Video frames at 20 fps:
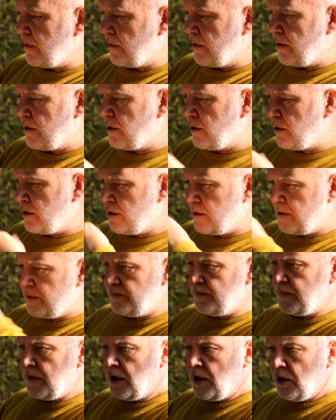the
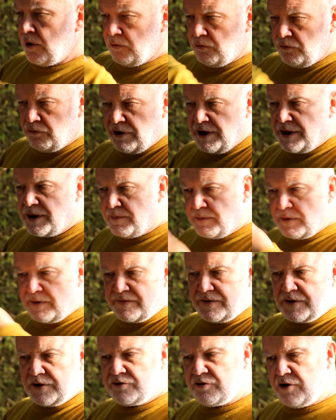rhythm
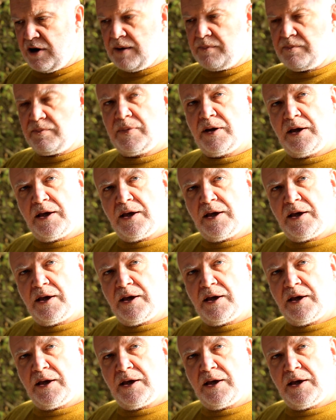of the drum